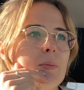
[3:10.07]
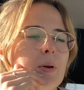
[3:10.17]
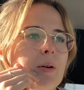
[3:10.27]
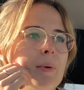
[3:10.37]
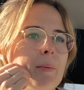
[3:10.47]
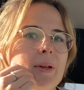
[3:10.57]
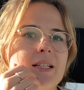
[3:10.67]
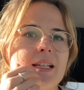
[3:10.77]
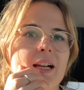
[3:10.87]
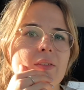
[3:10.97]
But Matt
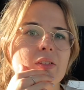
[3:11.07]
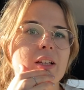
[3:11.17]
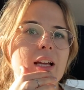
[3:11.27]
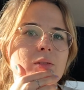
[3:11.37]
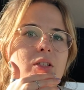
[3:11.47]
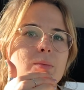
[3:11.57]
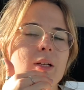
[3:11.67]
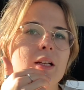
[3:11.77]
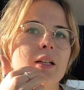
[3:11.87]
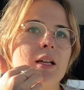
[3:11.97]
Beard said after the game she's
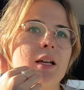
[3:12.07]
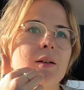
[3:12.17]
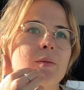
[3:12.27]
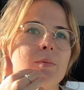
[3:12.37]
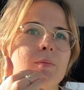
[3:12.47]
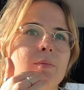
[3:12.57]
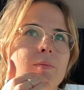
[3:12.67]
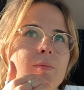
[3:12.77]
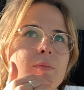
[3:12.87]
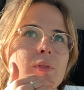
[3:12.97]

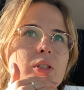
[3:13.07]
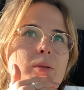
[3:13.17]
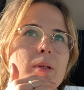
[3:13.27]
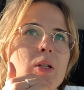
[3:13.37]
been